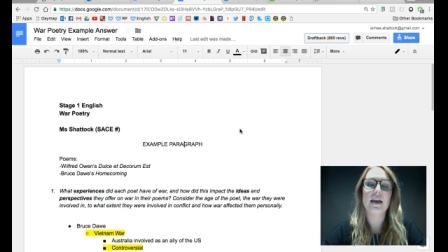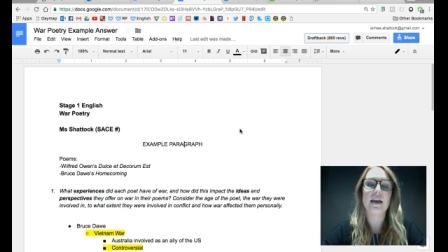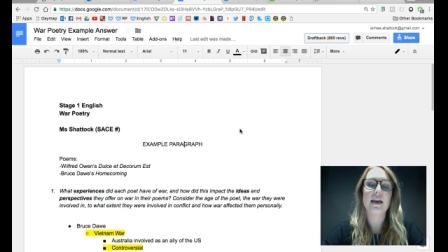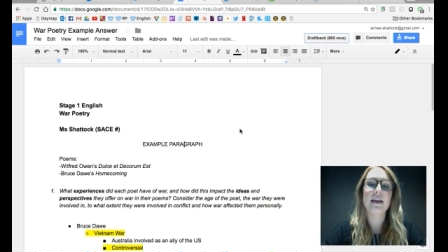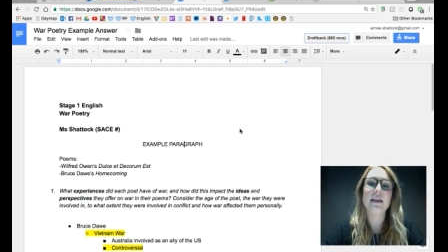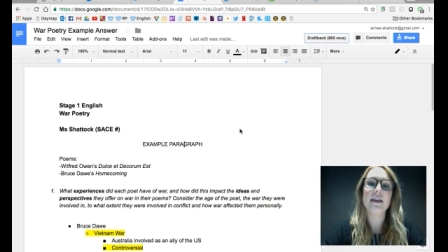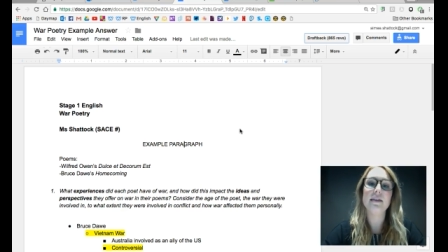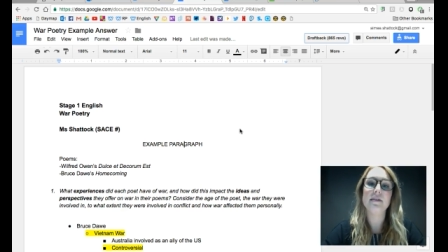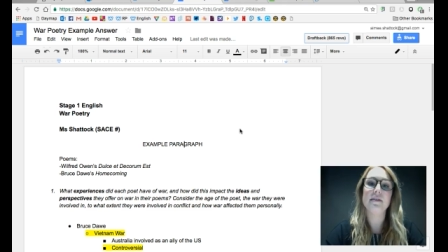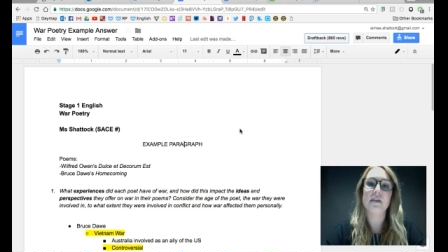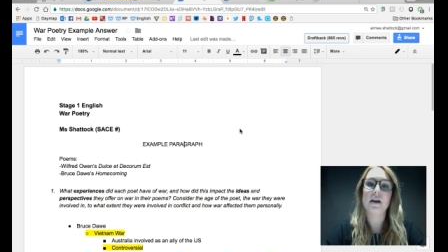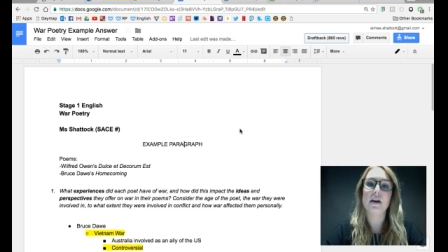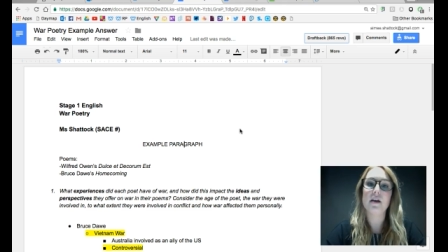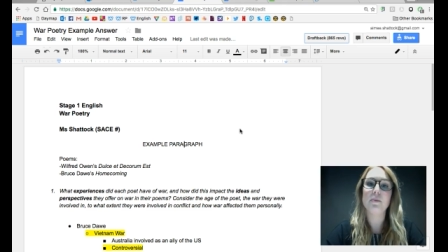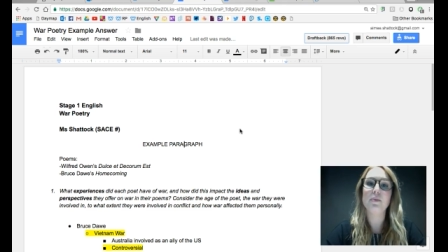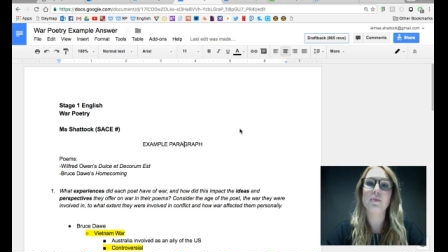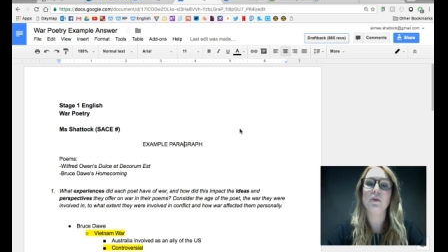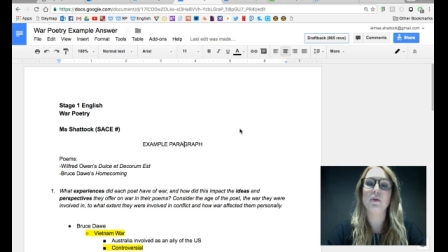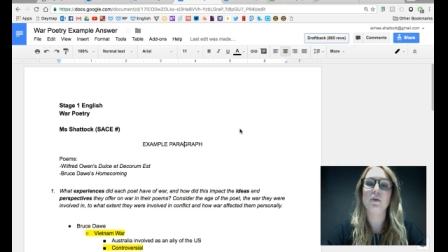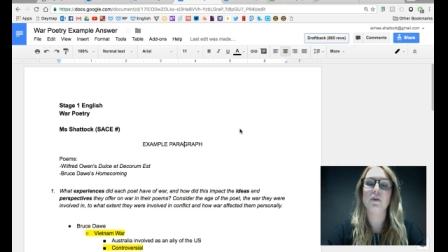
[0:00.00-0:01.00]
an
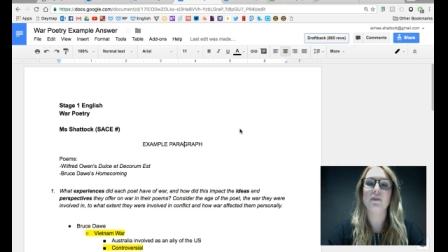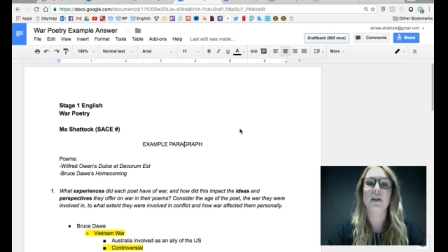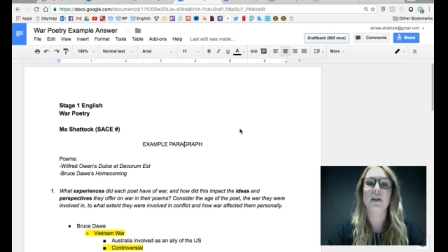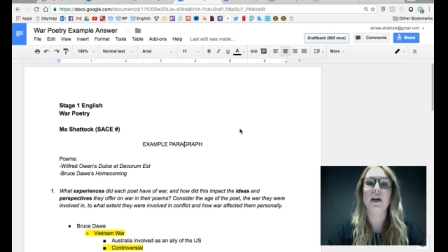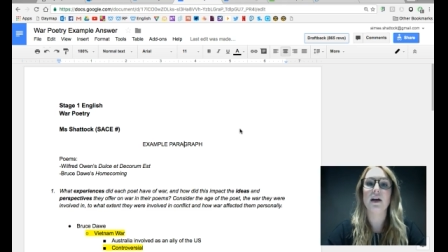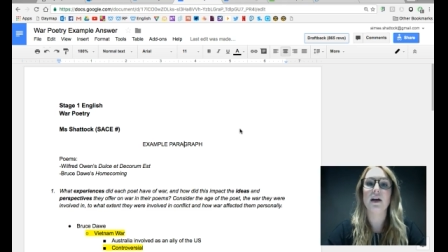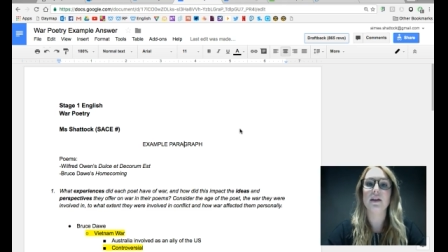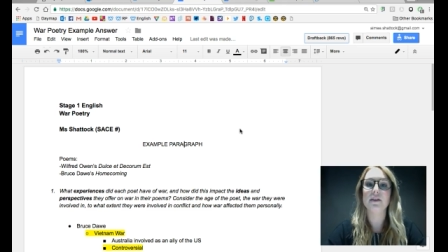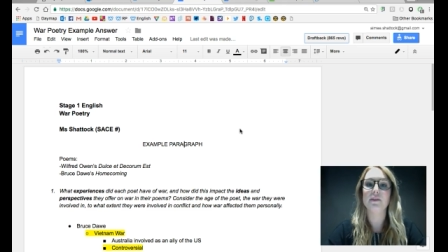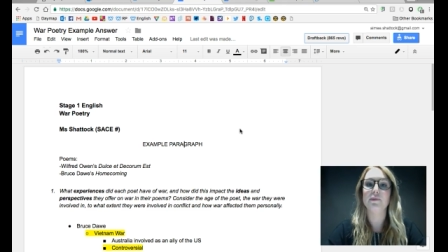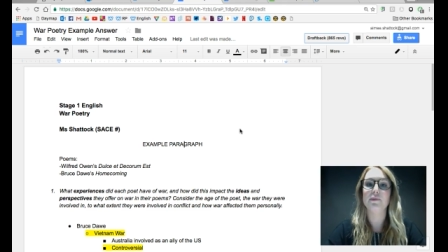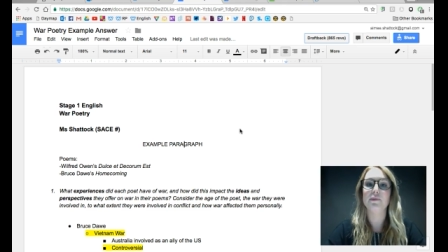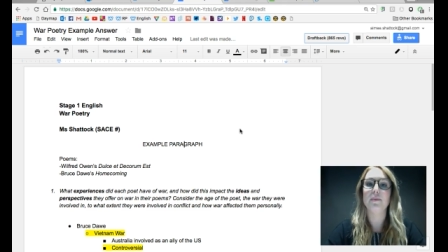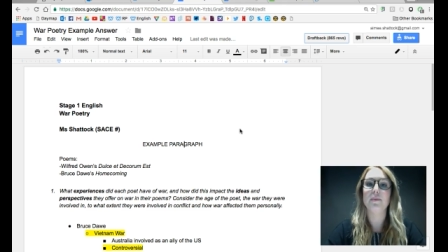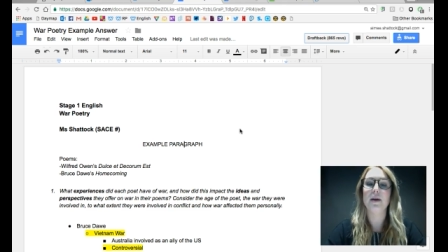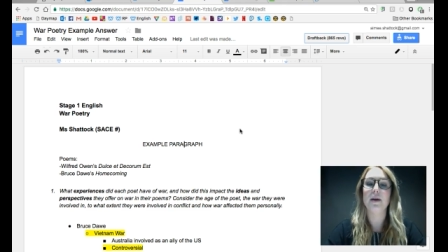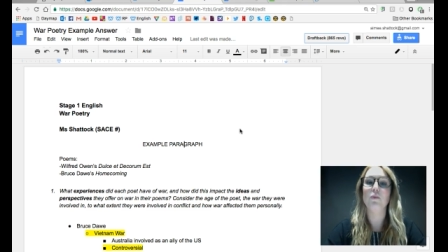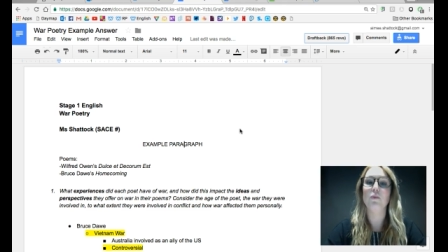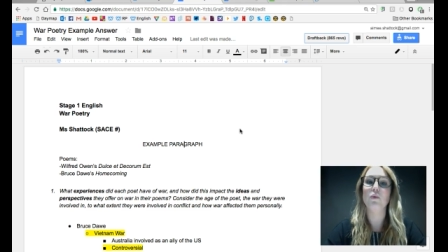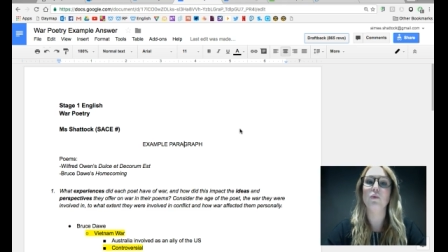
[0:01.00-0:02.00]
example of an answer from
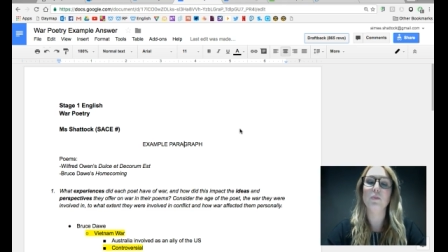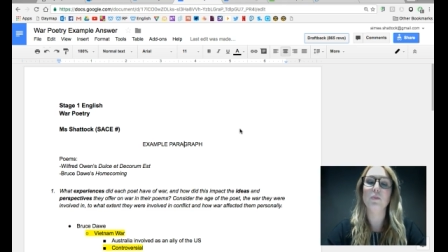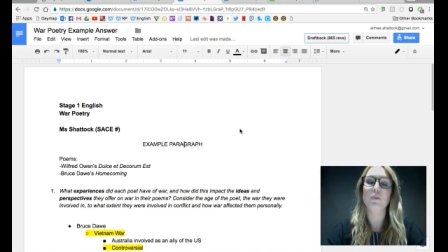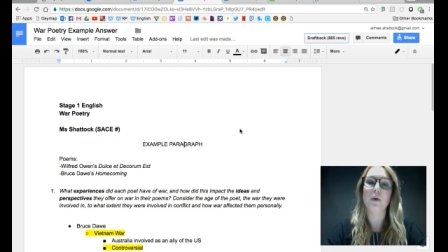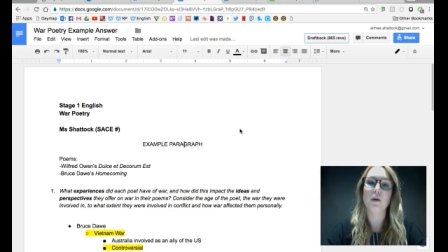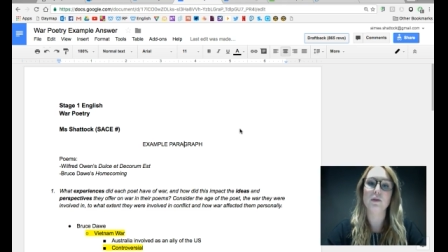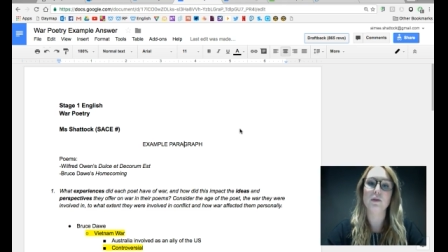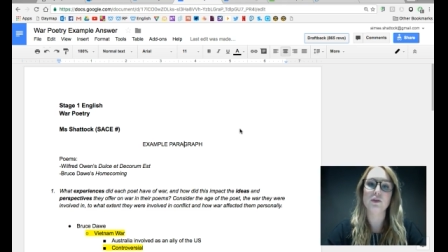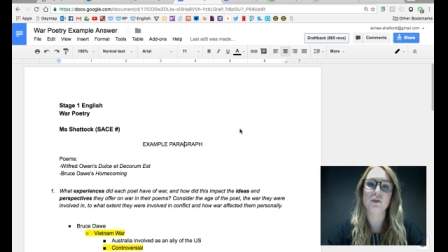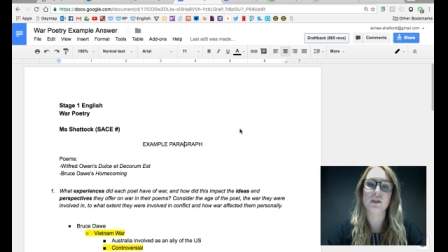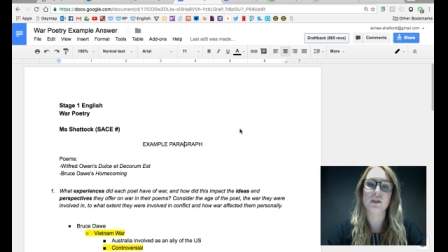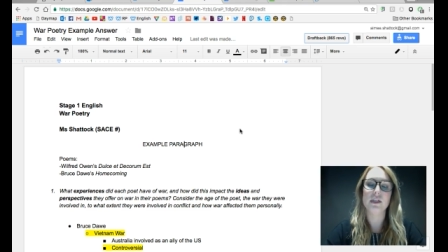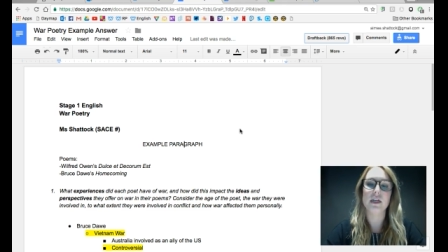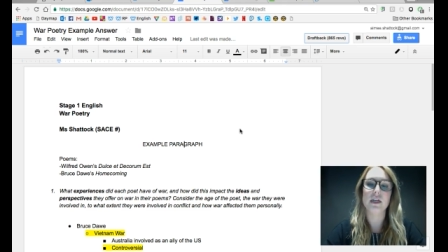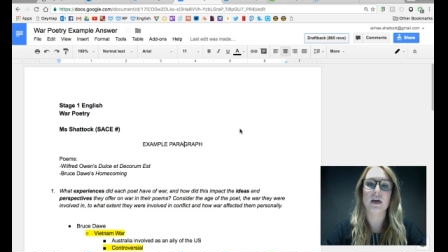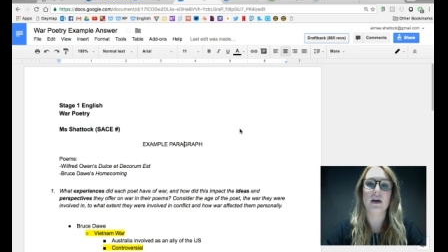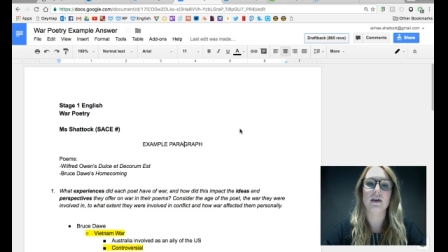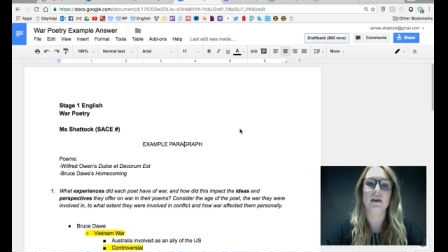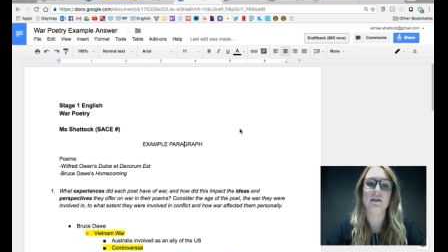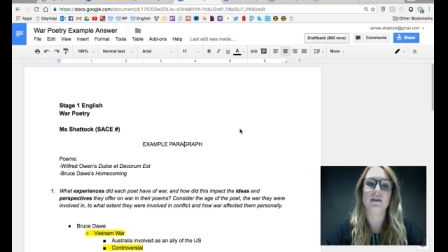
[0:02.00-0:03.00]
our war poetry
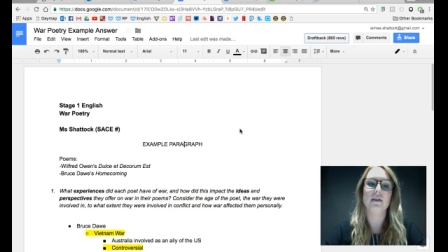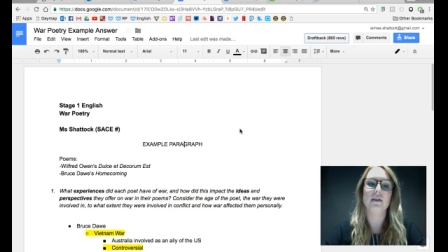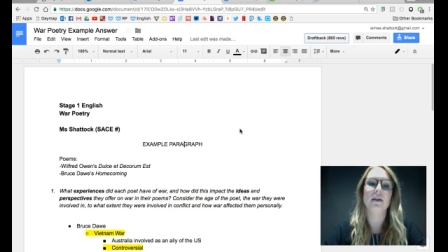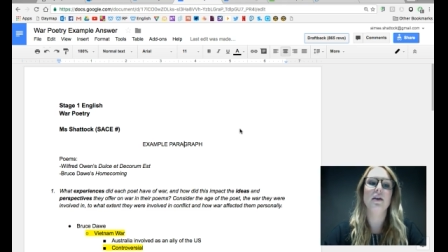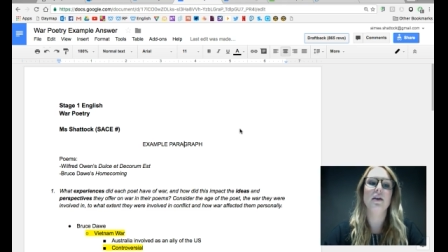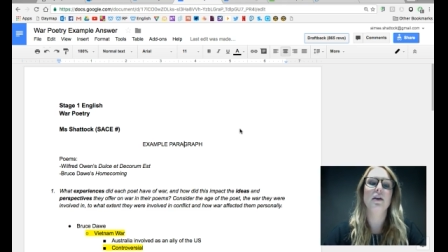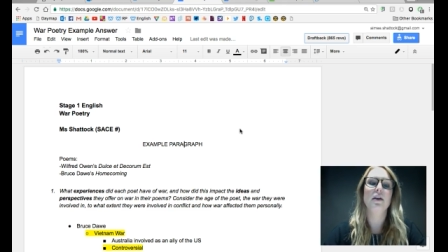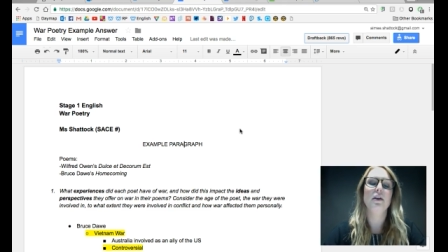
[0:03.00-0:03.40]
task.